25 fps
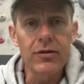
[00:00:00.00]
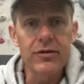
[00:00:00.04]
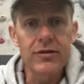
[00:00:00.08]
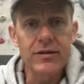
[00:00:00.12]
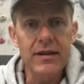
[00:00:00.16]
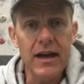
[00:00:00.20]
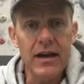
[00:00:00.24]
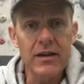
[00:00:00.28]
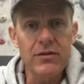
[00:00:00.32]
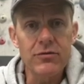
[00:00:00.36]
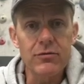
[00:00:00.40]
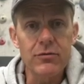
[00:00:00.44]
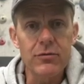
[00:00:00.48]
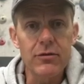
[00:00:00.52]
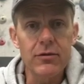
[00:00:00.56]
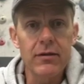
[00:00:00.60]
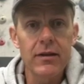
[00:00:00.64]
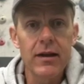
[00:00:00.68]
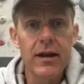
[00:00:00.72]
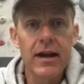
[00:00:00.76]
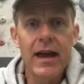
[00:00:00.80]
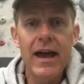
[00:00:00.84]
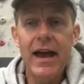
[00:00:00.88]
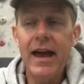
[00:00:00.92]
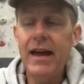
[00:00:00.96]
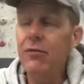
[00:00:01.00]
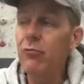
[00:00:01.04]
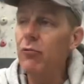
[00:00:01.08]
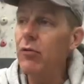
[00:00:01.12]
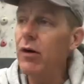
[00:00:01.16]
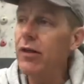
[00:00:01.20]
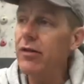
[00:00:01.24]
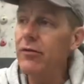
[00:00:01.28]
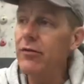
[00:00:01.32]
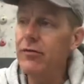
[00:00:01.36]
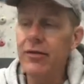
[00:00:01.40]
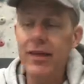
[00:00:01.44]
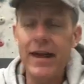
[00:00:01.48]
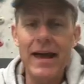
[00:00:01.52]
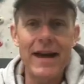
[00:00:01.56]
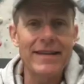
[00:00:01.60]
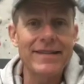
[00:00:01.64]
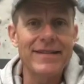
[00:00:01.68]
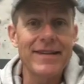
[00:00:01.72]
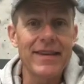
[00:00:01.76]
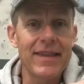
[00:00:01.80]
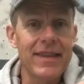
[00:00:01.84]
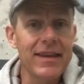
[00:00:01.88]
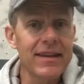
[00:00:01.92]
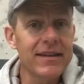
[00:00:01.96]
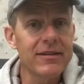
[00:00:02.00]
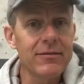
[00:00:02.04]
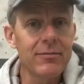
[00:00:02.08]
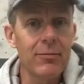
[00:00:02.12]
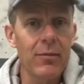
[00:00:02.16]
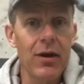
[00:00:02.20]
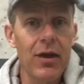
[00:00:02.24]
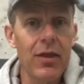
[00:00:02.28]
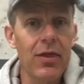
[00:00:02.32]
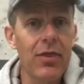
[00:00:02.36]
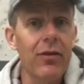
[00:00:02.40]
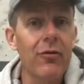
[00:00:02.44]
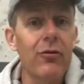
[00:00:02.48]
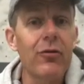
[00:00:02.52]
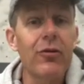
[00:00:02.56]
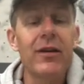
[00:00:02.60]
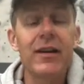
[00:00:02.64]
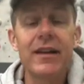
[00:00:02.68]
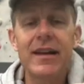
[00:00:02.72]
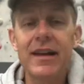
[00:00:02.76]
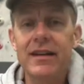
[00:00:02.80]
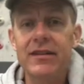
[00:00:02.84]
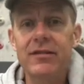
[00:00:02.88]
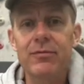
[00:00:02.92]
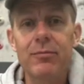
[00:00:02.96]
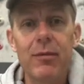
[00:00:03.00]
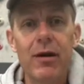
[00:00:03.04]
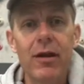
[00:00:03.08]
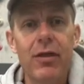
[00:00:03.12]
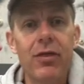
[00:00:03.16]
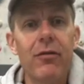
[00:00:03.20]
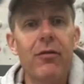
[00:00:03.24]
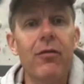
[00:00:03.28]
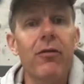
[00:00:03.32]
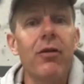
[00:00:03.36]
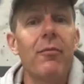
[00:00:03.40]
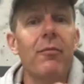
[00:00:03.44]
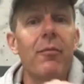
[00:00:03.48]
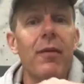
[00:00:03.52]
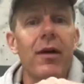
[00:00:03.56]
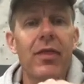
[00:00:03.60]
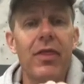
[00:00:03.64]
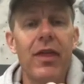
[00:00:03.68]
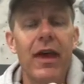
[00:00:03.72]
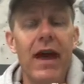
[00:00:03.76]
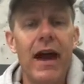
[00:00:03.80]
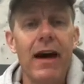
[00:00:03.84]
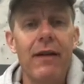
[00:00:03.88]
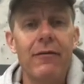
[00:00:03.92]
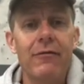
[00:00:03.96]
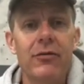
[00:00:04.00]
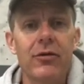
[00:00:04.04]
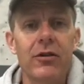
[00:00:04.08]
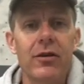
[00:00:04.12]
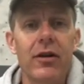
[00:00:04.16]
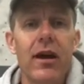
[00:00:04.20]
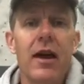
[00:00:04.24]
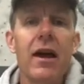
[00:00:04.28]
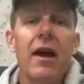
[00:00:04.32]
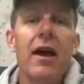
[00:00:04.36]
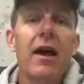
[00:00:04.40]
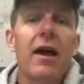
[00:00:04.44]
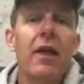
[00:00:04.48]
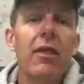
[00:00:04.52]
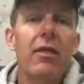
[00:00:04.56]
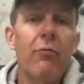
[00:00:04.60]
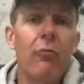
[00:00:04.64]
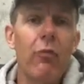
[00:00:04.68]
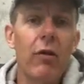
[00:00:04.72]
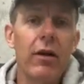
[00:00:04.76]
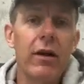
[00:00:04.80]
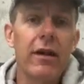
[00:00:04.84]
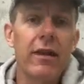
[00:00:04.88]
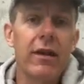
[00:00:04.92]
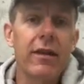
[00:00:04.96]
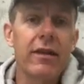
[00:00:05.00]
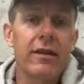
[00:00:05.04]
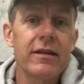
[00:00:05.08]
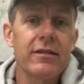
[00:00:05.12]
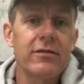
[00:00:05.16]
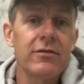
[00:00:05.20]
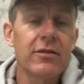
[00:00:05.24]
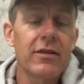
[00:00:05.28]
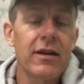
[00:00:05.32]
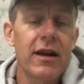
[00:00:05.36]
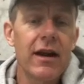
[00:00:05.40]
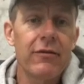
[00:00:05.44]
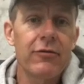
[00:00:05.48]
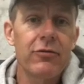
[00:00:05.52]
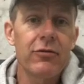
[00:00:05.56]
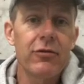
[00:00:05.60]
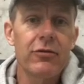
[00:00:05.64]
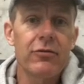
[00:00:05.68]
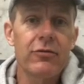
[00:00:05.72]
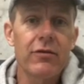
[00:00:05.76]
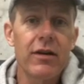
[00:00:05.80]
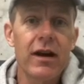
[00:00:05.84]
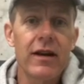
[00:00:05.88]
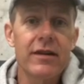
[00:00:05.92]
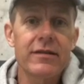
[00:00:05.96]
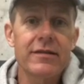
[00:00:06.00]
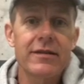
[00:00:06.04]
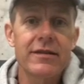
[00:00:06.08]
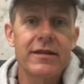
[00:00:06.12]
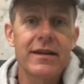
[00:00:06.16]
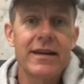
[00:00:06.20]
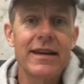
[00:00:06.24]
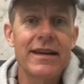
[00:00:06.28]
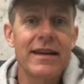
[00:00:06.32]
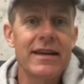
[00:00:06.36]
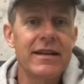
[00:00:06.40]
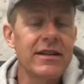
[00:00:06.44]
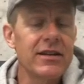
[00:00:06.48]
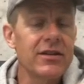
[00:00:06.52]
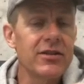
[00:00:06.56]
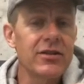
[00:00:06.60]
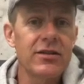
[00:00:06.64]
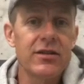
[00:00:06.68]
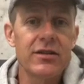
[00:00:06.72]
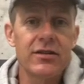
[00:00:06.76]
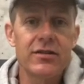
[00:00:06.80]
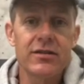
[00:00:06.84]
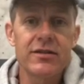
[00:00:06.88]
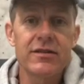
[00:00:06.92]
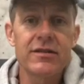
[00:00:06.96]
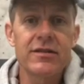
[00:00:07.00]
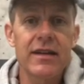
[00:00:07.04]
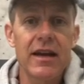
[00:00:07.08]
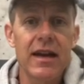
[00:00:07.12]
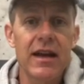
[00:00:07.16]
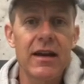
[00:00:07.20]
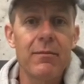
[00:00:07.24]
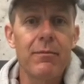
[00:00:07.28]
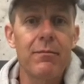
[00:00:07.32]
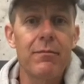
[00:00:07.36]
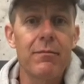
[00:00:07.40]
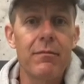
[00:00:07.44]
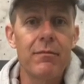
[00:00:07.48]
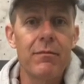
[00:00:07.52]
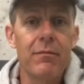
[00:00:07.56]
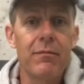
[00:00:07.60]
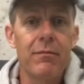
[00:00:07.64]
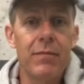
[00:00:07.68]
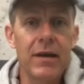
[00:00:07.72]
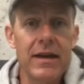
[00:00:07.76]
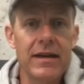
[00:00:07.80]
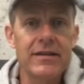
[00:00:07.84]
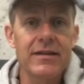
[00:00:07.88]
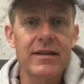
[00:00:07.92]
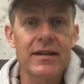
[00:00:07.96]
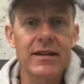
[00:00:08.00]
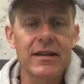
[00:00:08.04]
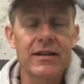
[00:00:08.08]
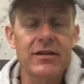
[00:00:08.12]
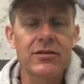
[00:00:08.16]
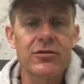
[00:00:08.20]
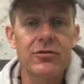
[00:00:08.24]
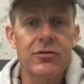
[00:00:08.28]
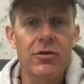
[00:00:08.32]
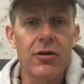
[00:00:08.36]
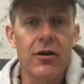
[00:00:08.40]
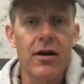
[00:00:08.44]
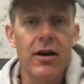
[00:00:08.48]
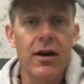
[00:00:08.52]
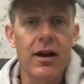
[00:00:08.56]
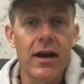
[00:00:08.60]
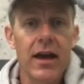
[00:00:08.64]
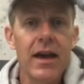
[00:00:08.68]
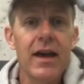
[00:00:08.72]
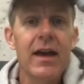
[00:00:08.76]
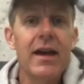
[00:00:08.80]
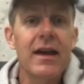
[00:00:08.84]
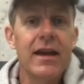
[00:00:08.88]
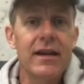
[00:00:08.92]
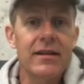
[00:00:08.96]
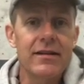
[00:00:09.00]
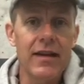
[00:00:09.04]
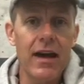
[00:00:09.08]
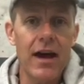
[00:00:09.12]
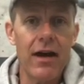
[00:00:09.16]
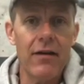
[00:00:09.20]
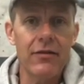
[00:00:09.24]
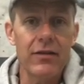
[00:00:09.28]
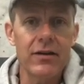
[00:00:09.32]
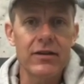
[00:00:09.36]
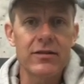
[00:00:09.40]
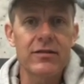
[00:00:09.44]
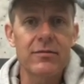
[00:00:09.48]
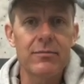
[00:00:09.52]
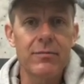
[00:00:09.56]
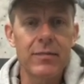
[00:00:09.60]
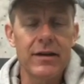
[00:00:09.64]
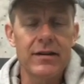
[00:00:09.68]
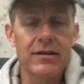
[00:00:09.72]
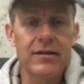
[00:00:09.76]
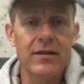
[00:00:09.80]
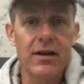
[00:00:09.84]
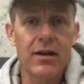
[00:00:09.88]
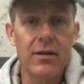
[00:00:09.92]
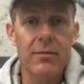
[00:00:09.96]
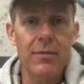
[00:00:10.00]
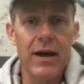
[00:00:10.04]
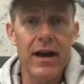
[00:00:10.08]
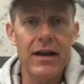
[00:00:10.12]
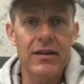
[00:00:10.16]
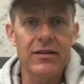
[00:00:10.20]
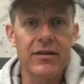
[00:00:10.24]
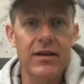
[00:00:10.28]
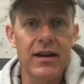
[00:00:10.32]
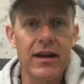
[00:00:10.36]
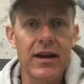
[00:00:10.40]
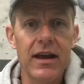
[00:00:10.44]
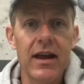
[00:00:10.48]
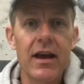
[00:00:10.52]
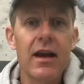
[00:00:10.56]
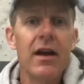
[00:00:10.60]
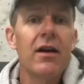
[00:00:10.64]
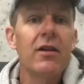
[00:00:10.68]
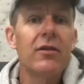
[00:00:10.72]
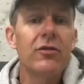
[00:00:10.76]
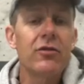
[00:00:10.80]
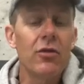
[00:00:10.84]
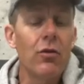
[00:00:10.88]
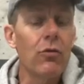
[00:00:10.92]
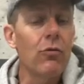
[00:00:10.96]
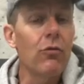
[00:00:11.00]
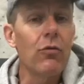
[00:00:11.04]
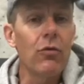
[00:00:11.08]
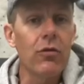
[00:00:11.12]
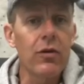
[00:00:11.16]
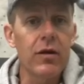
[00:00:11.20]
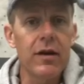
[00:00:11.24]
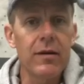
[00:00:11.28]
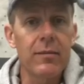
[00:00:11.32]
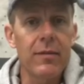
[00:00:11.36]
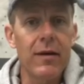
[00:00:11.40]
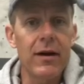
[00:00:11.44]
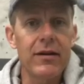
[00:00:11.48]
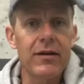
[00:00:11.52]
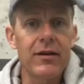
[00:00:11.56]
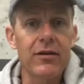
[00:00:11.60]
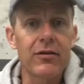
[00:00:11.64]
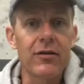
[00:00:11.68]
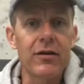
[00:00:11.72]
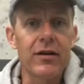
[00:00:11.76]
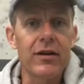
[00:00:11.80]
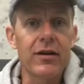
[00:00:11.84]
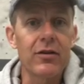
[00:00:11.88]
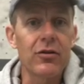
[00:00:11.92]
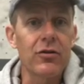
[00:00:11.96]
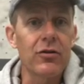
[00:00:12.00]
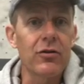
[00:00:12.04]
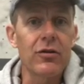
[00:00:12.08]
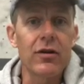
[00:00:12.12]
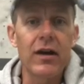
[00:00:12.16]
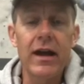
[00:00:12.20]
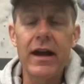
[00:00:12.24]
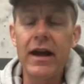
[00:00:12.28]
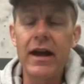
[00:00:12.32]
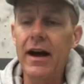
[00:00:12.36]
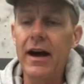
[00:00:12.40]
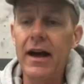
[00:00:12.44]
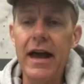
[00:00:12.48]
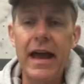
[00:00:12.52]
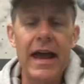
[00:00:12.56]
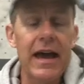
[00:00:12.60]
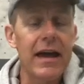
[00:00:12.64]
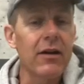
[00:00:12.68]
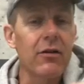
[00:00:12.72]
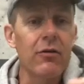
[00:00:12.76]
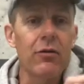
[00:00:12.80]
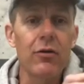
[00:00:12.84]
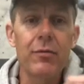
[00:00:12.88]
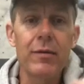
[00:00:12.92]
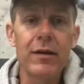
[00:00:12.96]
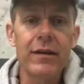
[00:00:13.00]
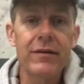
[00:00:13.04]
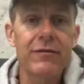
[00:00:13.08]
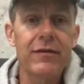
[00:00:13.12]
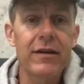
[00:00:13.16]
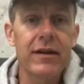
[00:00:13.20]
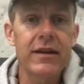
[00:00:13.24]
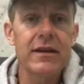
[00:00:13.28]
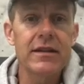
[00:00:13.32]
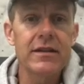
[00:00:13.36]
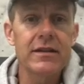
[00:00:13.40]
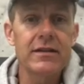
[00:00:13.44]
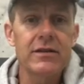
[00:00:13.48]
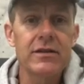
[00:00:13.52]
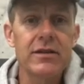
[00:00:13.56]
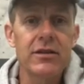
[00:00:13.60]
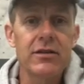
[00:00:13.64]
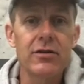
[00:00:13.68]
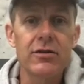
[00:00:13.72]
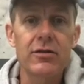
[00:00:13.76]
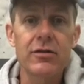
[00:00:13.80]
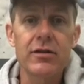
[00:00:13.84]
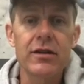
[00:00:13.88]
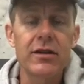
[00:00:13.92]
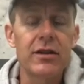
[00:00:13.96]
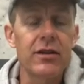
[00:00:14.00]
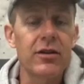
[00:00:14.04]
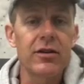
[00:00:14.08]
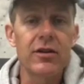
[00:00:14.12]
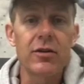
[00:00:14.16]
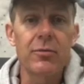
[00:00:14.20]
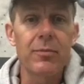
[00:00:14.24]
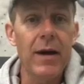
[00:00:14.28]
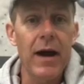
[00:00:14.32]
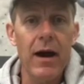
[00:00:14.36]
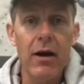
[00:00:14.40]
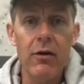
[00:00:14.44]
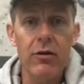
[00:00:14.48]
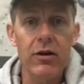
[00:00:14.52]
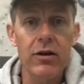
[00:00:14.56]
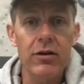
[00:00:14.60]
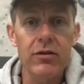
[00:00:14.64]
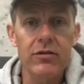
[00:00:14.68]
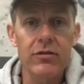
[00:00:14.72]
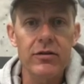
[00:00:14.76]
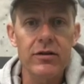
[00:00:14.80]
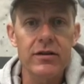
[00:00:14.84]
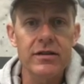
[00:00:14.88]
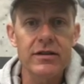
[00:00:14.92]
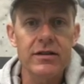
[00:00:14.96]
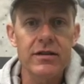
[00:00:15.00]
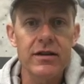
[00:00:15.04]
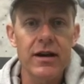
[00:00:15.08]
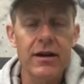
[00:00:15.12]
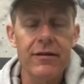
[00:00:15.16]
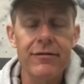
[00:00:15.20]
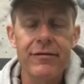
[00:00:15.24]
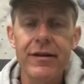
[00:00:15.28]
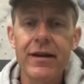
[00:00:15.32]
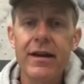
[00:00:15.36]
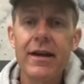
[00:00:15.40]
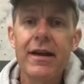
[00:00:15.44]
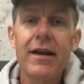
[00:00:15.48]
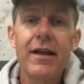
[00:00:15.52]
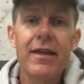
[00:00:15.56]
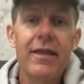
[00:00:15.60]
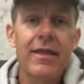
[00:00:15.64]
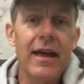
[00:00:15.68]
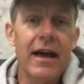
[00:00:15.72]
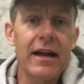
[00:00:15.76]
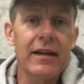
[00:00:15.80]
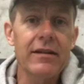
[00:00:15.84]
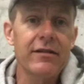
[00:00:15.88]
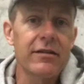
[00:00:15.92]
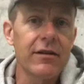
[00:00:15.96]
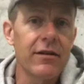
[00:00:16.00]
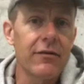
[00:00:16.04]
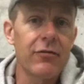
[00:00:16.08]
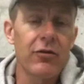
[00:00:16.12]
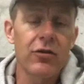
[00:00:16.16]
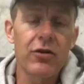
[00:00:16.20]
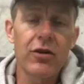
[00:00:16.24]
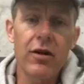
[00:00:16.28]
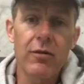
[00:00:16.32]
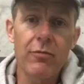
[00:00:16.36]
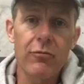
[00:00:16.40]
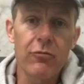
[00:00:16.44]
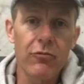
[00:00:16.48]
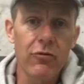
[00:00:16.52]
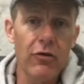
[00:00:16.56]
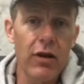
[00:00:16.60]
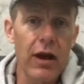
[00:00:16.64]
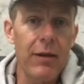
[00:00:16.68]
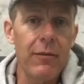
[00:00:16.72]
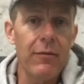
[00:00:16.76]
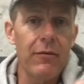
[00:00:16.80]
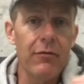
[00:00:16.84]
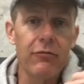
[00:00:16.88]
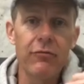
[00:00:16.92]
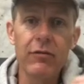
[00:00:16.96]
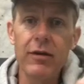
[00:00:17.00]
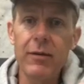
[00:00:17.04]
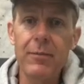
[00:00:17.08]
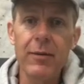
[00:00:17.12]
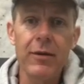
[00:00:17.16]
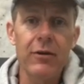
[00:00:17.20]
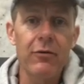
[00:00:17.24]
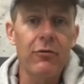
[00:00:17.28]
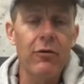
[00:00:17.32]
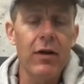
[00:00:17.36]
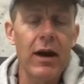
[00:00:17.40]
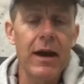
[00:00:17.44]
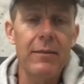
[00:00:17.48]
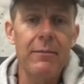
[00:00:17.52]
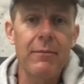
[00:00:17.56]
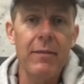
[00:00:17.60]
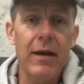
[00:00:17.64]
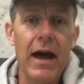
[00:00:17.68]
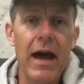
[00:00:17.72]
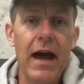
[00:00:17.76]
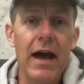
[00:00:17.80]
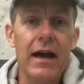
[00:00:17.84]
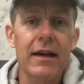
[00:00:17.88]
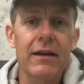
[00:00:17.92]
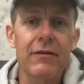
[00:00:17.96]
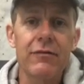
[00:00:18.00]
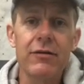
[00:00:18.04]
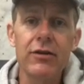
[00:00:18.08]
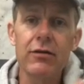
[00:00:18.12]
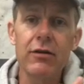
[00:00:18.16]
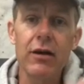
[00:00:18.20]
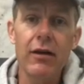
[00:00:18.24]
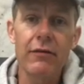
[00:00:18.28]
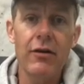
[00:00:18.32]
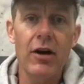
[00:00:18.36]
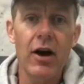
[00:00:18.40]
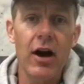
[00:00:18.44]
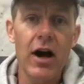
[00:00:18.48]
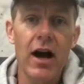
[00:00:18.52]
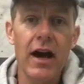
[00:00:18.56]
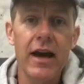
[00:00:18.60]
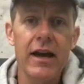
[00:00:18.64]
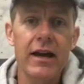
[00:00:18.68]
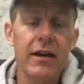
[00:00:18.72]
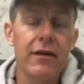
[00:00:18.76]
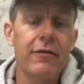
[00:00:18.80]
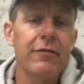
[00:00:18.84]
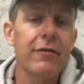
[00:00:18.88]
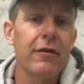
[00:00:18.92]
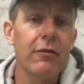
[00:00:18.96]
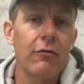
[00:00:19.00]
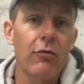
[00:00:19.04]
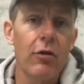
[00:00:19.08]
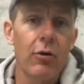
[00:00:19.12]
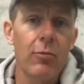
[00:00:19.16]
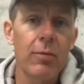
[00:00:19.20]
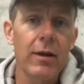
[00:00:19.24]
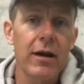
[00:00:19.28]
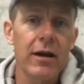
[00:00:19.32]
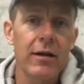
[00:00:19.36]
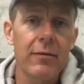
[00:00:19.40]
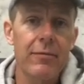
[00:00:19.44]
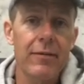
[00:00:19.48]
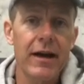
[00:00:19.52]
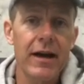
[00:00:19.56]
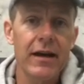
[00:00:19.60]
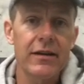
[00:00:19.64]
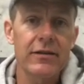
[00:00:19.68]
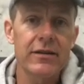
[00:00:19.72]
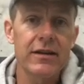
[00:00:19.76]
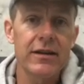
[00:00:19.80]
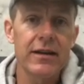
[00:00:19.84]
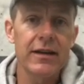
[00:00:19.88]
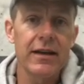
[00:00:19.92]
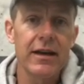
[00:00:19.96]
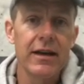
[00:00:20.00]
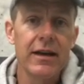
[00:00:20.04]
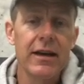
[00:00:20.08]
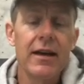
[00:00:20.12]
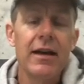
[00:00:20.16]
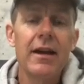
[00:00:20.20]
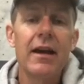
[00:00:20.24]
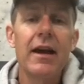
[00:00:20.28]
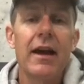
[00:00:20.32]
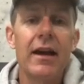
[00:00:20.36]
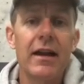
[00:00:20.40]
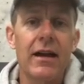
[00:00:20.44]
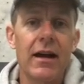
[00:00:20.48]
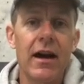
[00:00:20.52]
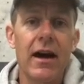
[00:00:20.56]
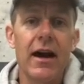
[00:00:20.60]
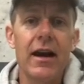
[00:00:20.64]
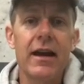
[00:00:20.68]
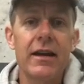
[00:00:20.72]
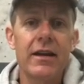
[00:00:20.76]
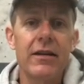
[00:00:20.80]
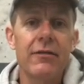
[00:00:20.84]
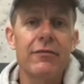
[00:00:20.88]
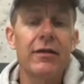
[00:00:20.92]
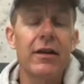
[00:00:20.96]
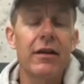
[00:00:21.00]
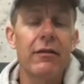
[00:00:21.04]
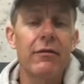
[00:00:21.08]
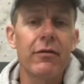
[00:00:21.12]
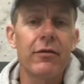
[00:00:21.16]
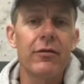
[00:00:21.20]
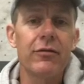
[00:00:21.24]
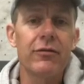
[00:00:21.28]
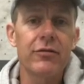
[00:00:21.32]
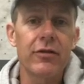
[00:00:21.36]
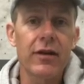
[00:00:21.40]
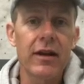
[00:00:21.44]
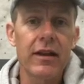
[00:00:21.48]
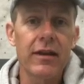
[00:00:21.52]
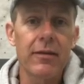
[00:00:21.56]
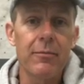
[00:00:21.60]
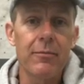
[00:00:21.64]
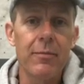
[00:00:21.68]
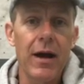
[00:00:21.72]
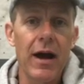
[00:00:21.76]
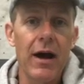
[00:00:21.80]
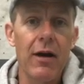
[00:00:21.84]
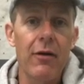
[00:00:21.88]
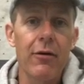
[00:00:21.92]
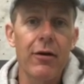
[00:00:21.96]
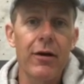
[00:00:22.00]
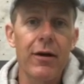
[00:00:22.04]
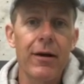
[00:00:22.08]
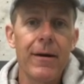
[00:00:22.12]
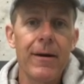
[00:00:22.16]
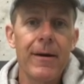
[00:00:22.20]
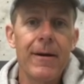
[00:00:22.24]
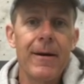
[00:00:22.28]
schedule, and whether that's this month or next month or the month after, one of the things you're gonna have to address, in addition to just staying basically strong, is having some basic capacity. Don't worry about your anaerobic fitness, your power endurance stuff. That stuff will come ripping right back. If you have a high enough aerobic capacity and a high enough level of strength and power,